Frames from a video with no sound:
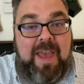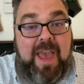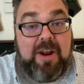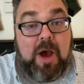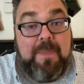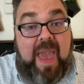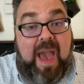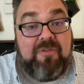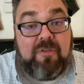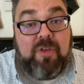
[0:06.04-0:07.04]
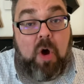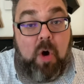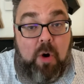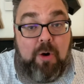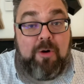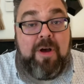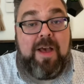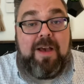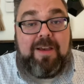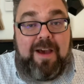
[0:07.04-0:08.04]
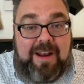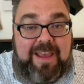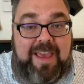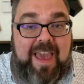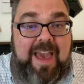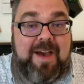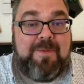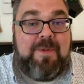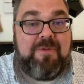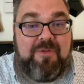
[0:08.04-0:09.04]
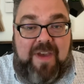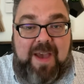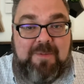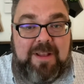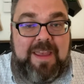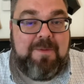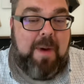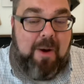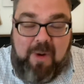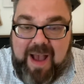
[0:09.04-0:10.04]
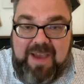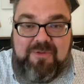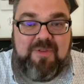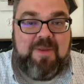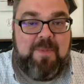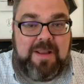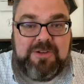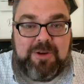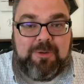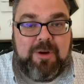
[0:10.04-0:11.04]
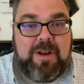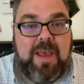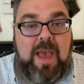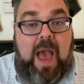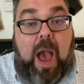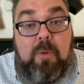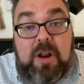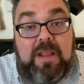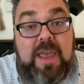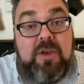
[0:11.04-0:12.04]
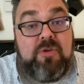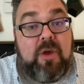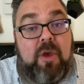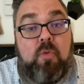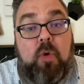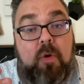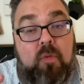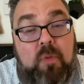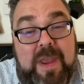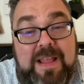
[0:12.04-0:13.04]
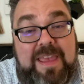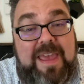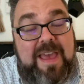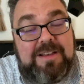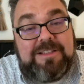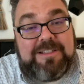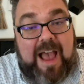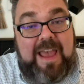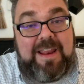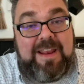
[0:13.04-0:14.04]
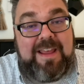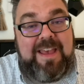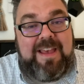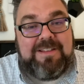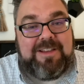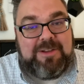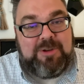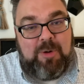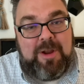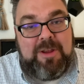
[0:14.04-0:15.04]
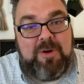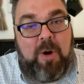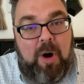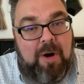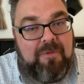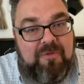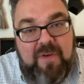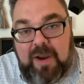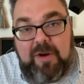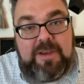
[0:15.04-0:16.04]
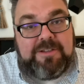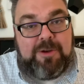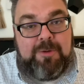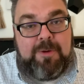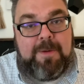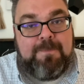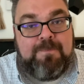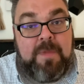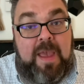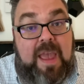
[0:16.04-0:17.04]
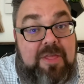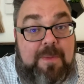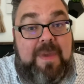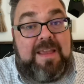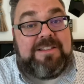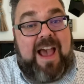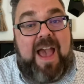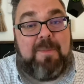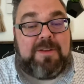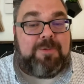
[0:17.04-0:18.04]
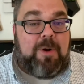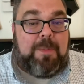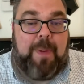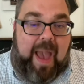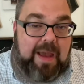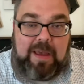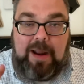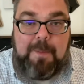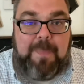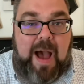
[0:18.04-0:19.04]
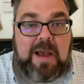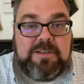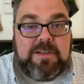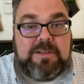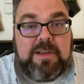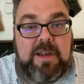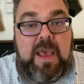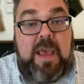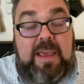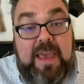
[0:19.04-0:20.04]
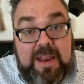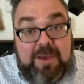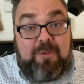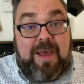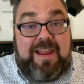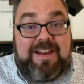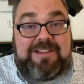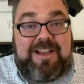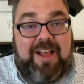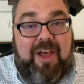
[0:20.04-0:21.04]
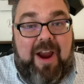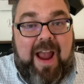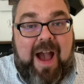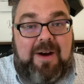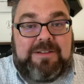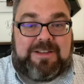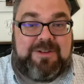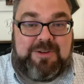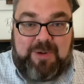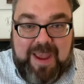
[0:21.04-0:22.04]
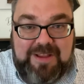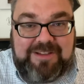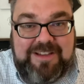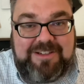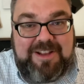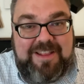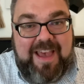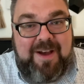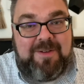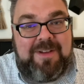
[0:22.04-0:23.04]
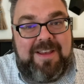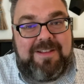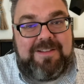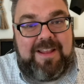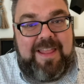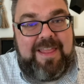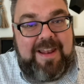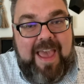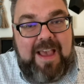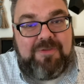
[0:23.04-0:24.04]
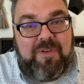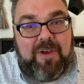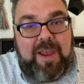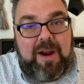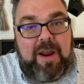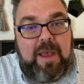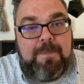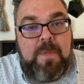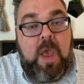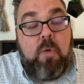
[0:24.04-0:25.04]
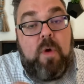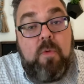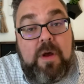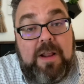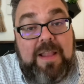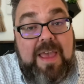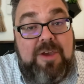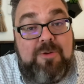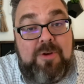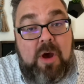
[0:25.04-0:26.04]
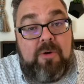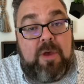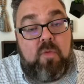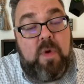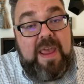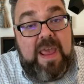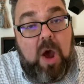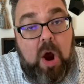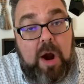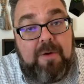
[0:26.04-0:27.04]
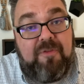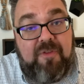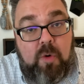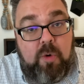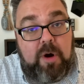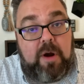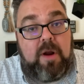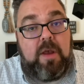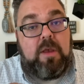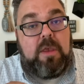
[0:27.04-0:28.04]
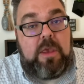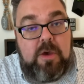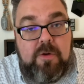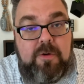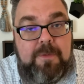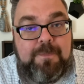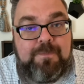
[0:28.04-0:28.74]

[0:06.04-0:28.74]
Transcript: And on behalf of the whole Cunningham family, my wife and my children, I want to let you know that we're really excited to join you all very soon. In the meantime, as we're packing up boxes and getting ready to sell our house and transition down to the Nashville area, we want to let you know that we are for you.